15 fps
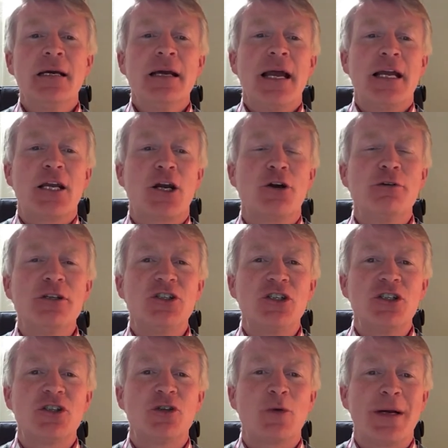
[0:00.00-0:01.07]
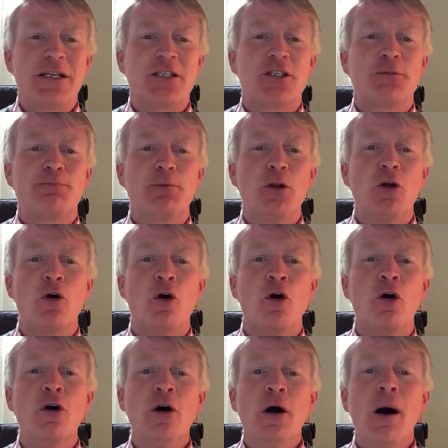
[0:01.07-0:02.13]
encourages to
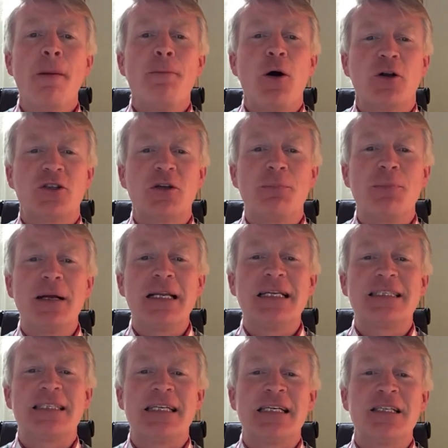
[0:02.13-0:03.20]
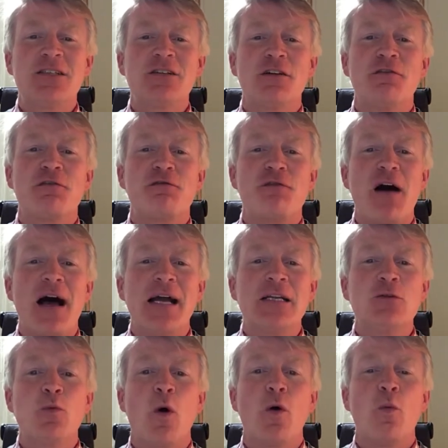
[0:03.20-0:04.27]
explore possibilities and
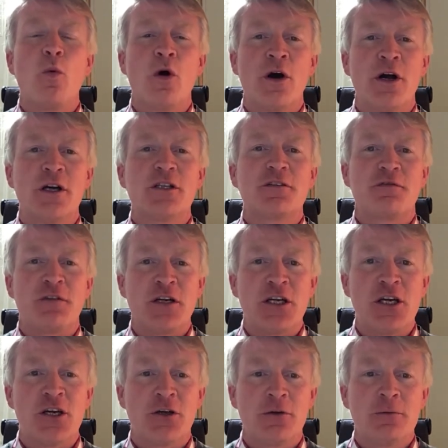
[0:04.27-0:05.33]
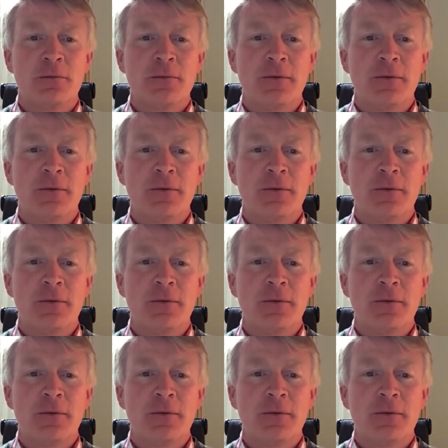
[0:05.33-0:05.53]
find what works for you.